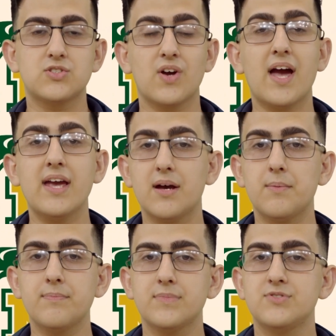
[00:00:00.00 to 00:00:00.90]

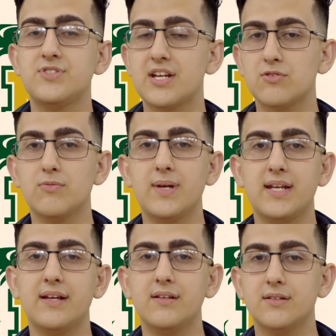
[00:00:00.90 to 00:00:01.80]
Triumph General
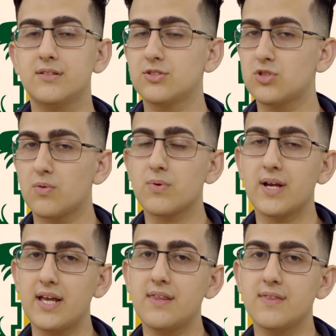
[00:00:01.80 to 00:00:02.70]
Meeting in
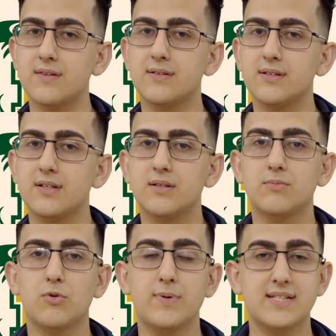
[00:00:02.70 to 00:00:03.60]
October 8th
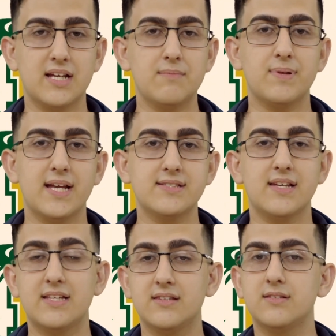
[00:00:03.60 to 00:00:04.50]
will be taking place
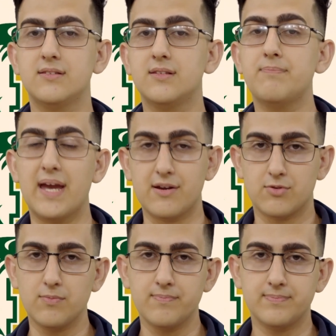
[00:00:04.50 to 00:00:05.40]
in the band
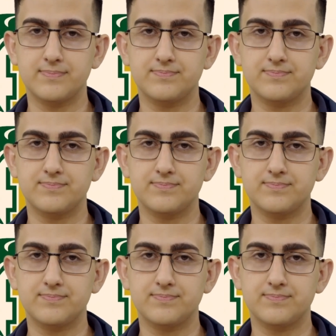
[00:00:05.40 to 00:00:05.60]
room.